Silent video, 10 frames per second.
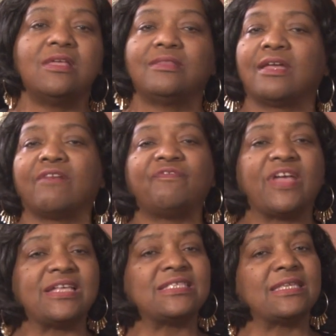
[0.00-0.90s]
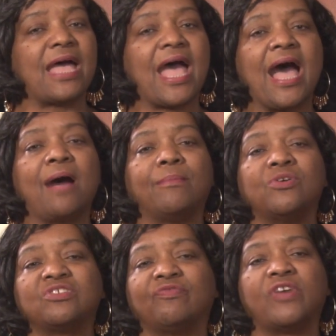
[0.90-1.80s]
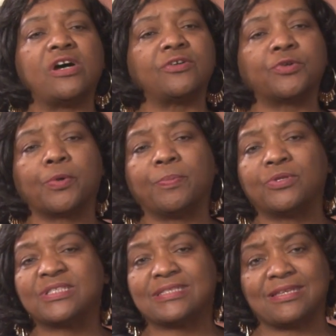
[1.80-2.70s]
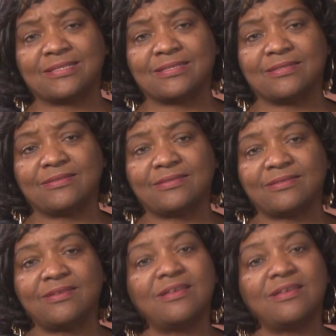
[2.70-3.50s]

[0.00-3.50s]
that are facing our most vulnerable citizens,